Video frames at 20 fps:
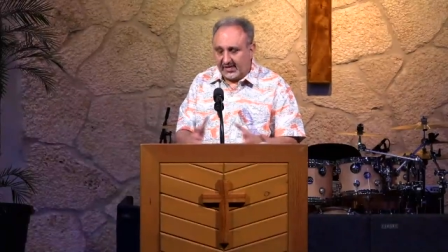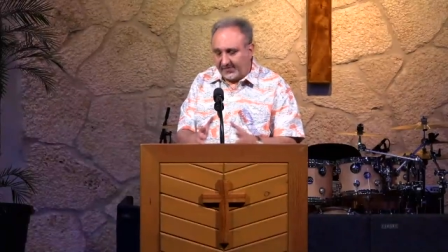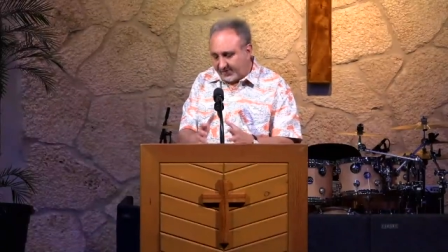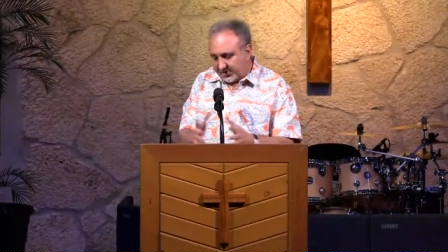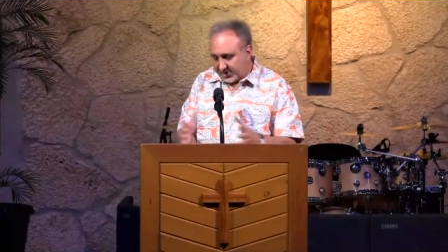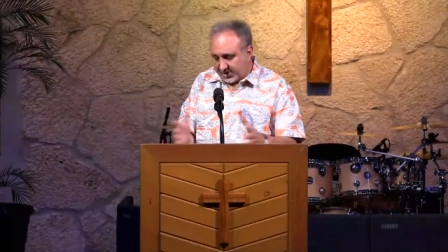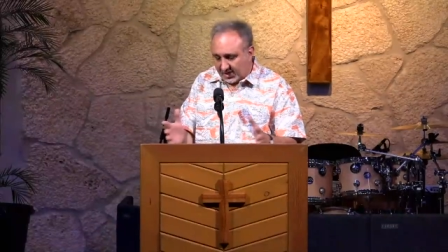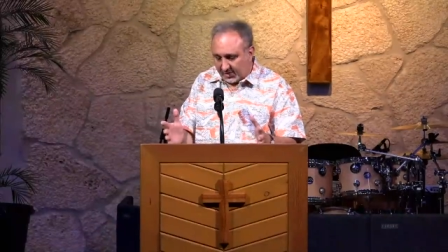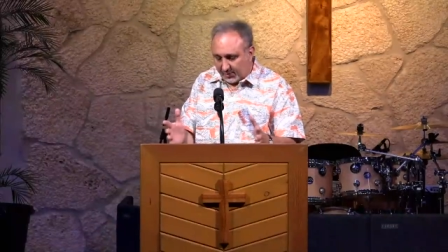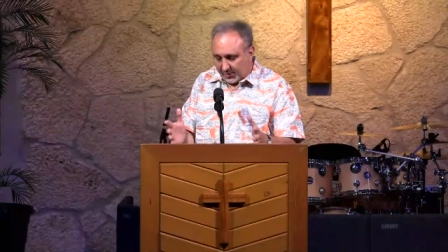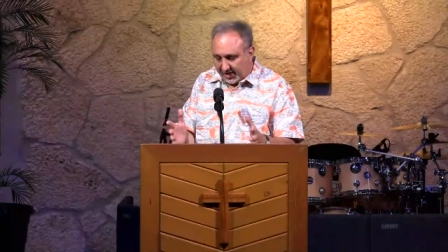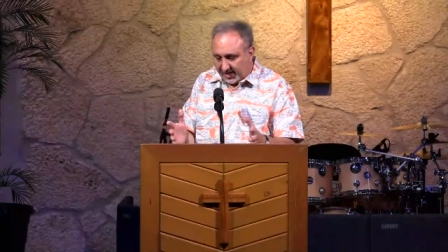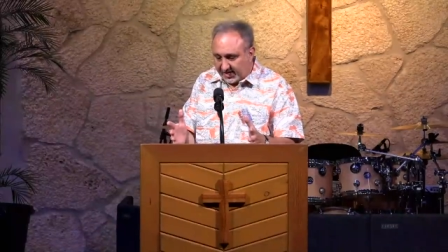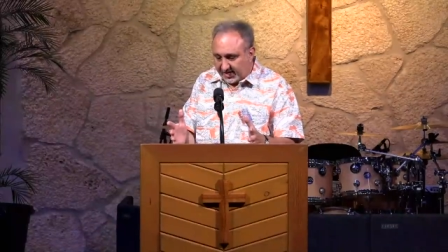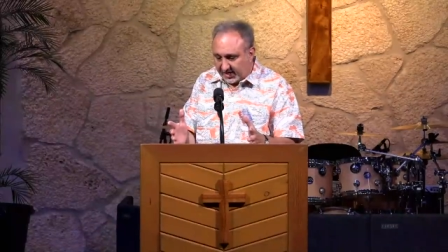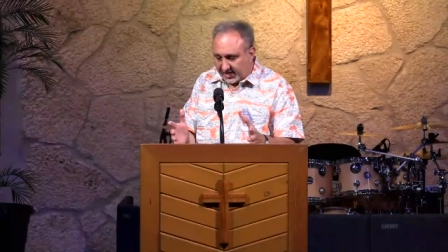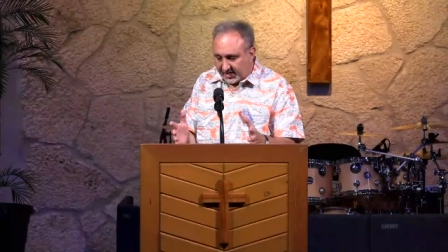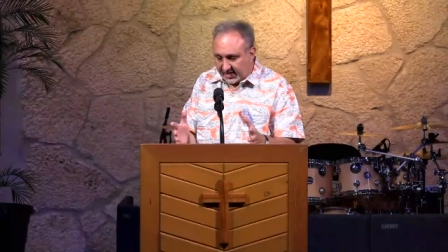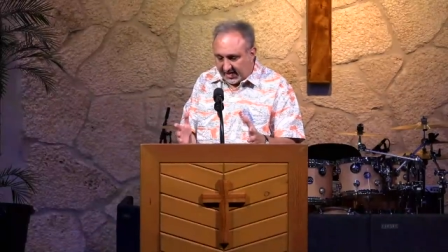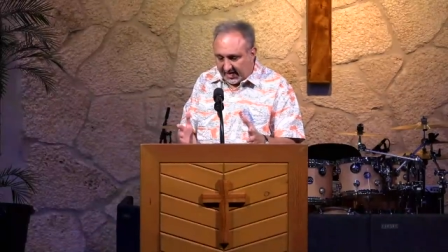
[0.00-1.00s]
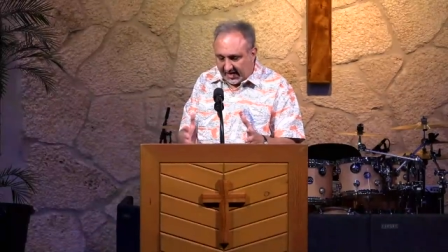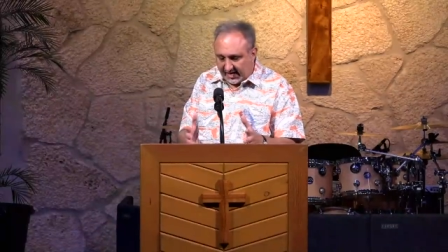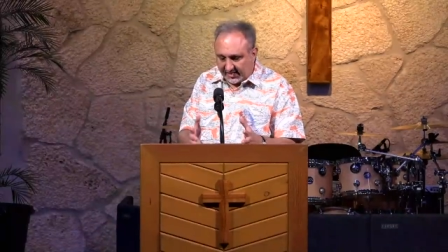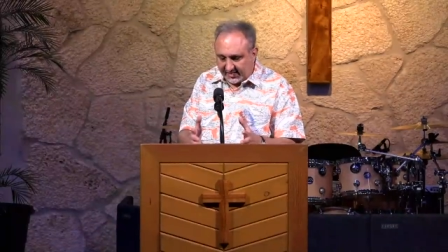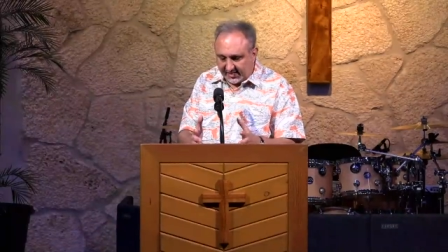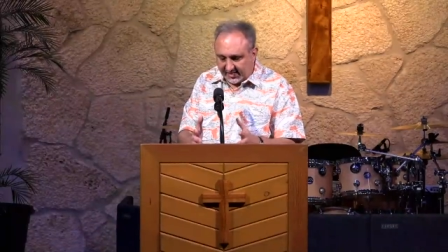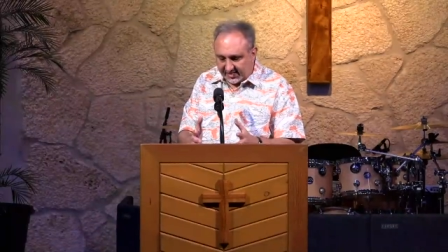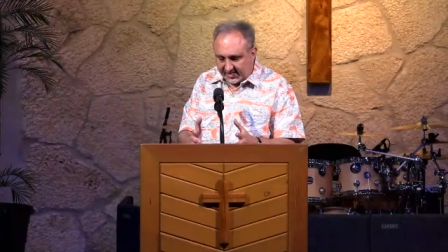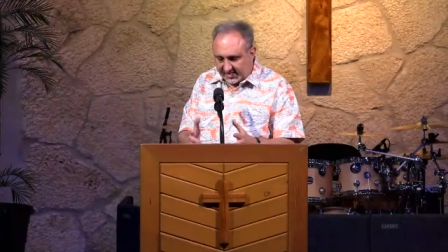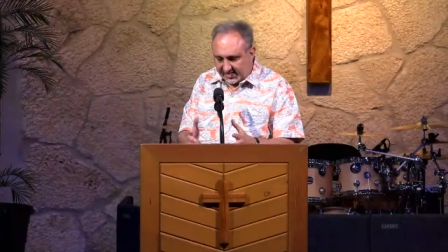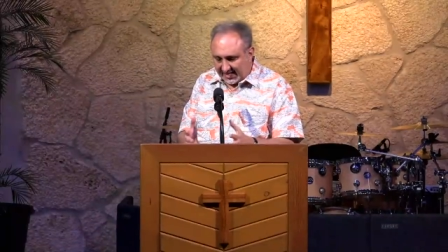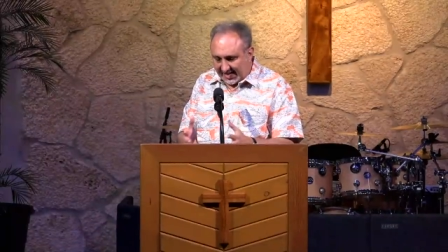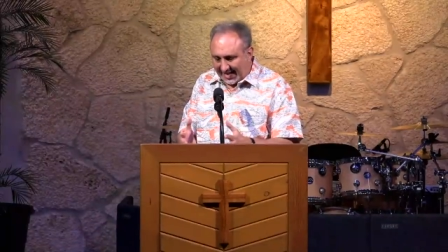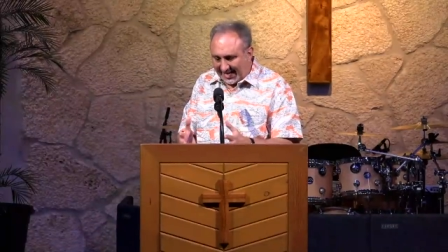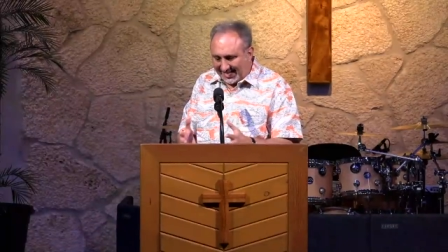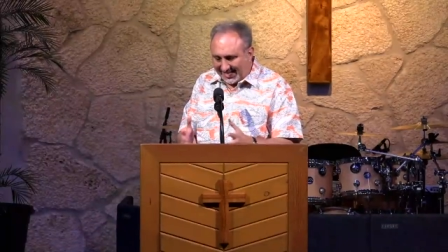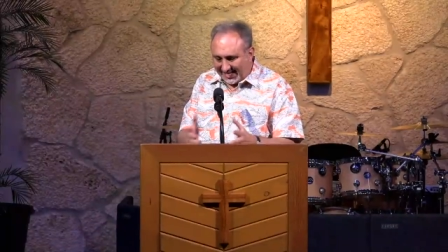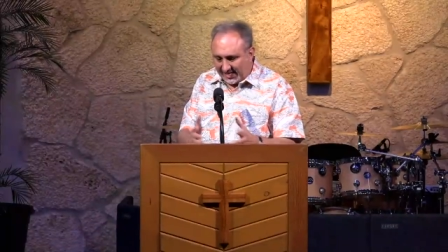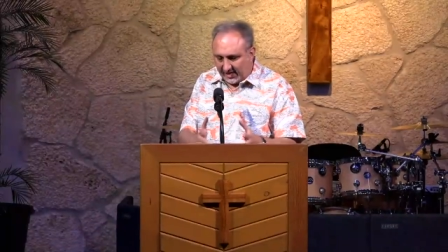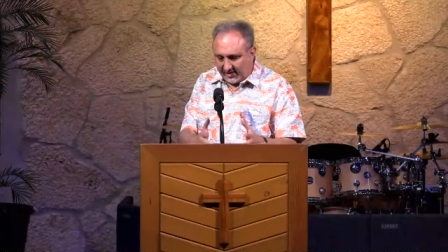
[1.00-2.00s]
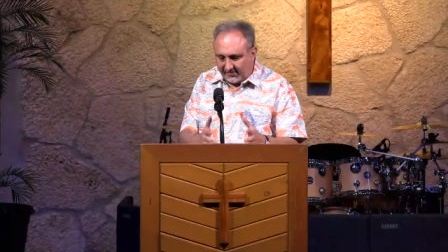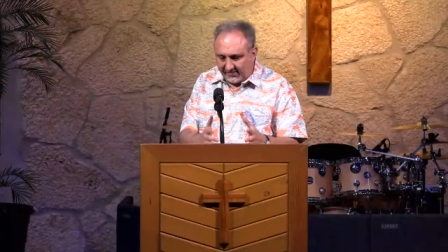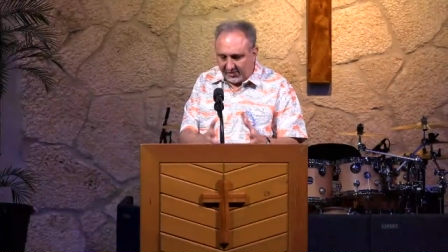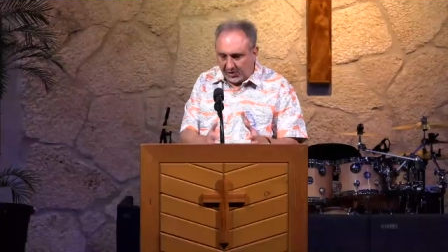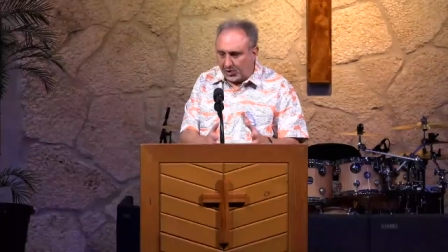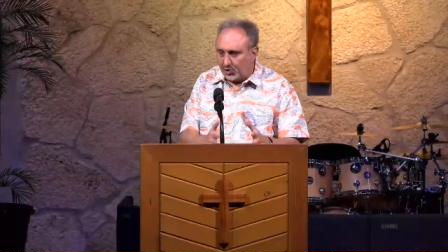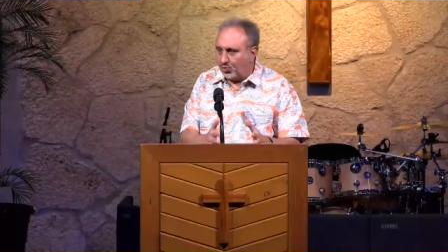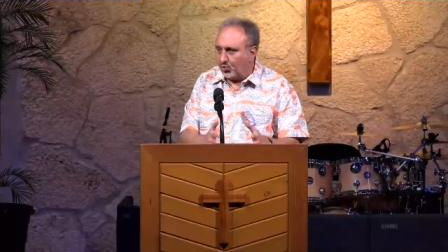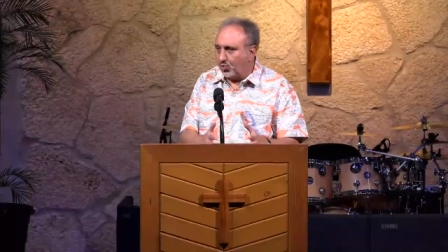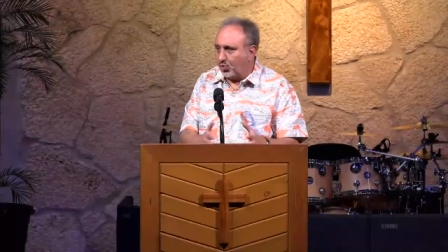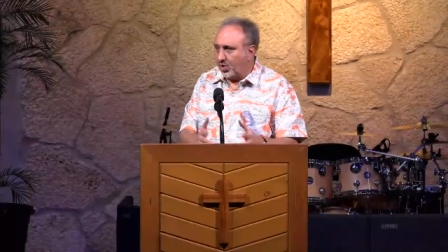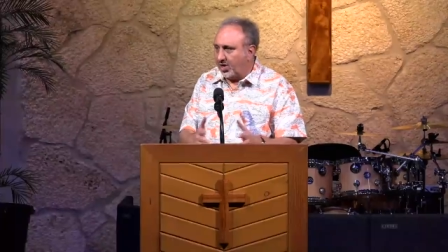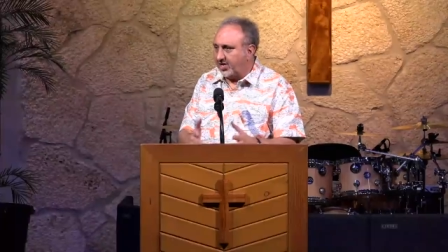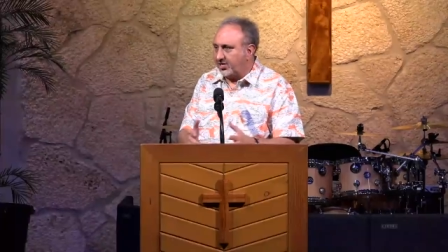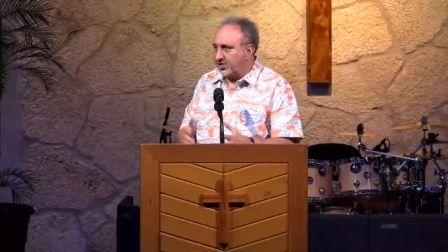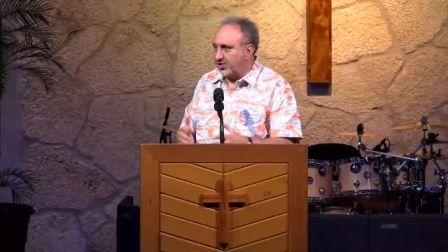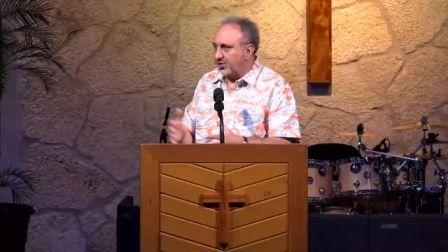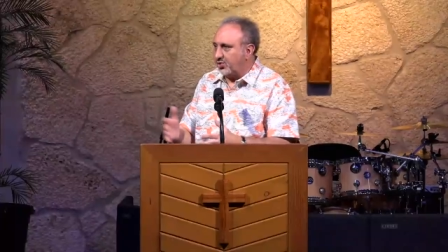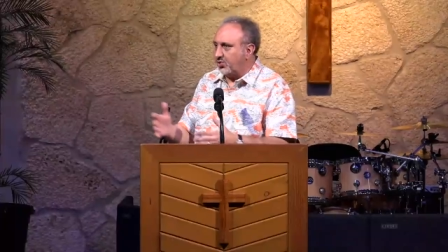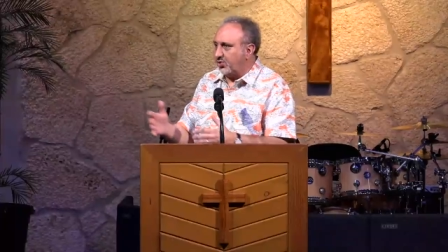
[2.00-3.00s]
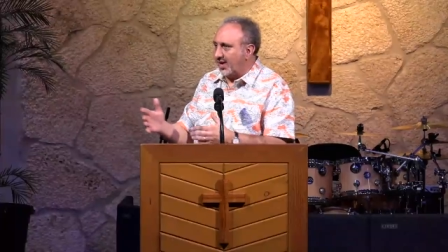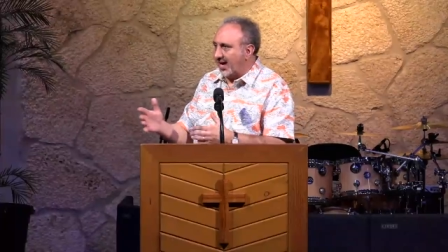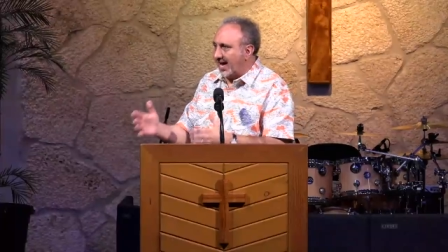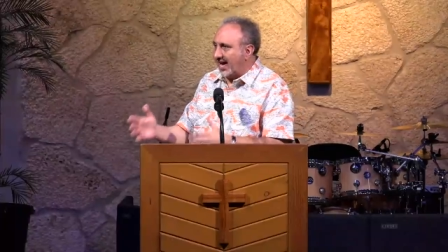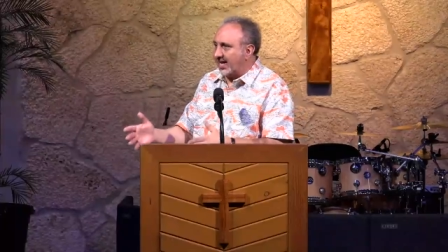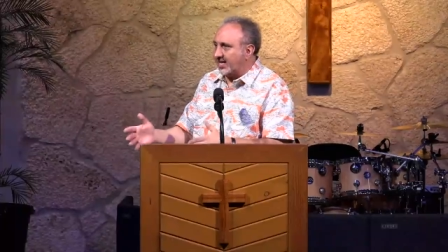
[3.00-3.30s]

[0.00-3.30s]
and then for some reason, God does not give you what you